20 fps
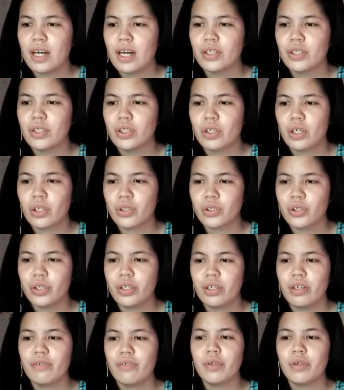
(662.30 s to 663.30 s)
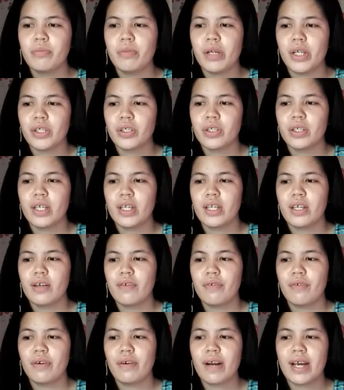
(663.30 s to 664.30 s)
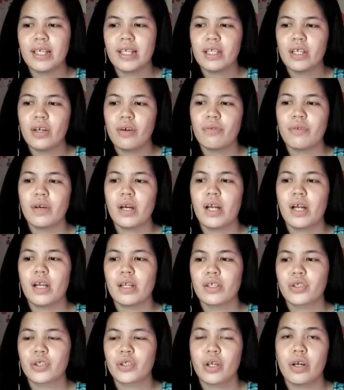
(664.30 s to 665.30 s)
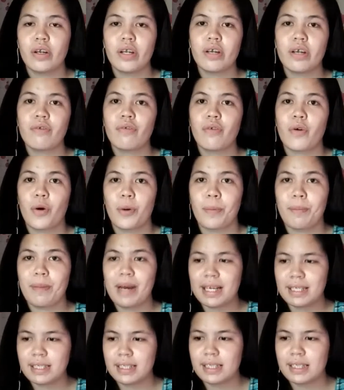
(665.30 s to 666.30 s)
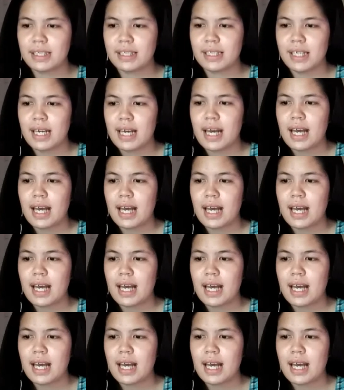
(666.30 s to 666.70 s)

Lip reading: unstructured information in a variety of electronic formats.